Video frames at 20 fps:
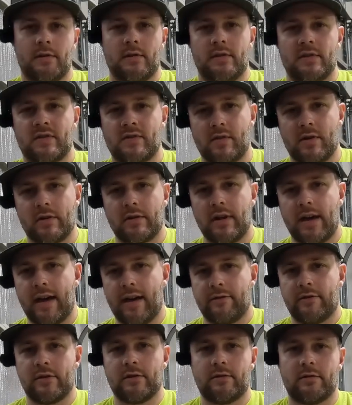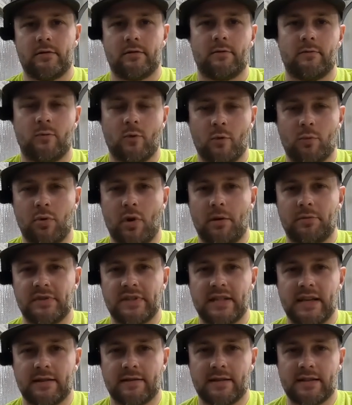So there you have it. We'll probably
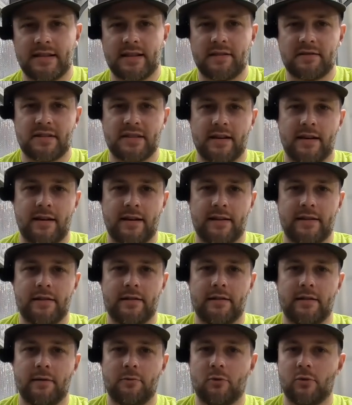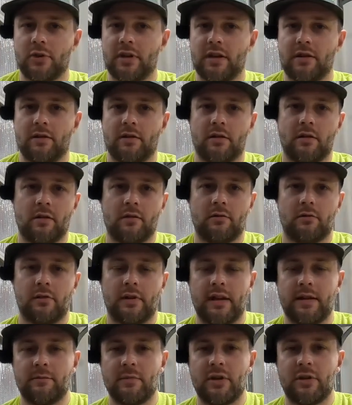take this outside and we'll get a
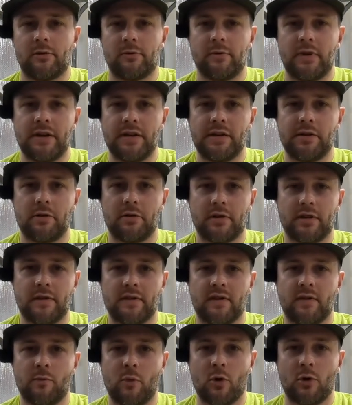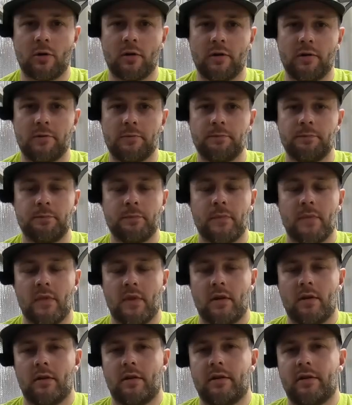light meter reading on it tomorrow.
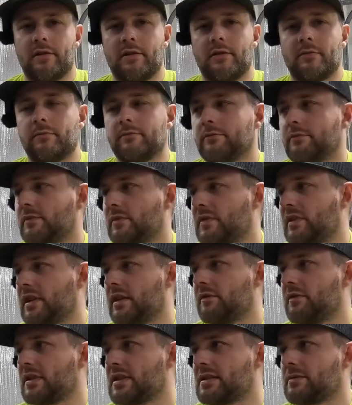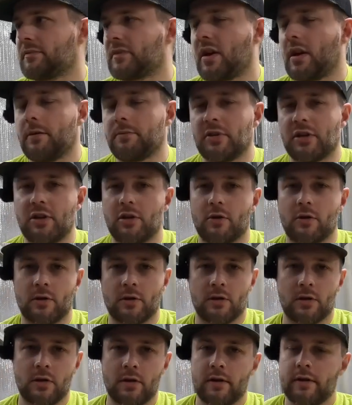Um, give this some time to
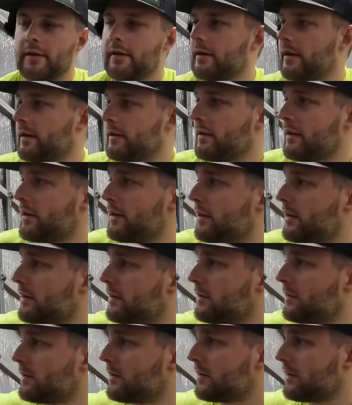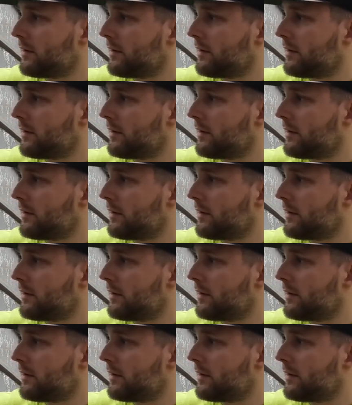cure. And then